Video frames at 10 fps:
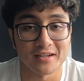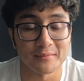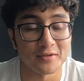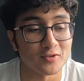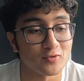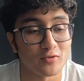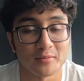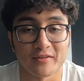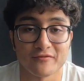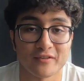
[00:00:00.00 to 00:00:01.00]
I'm gonna enjoy
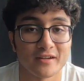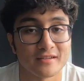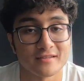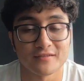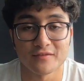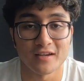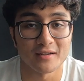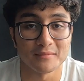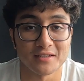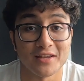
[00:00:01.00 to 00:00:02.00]
my friends,
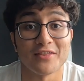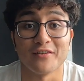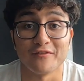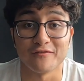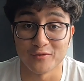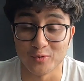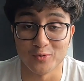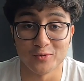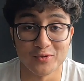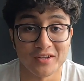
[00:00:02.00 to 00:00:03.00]
family, the
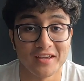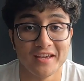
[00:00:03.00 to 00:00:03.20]
food,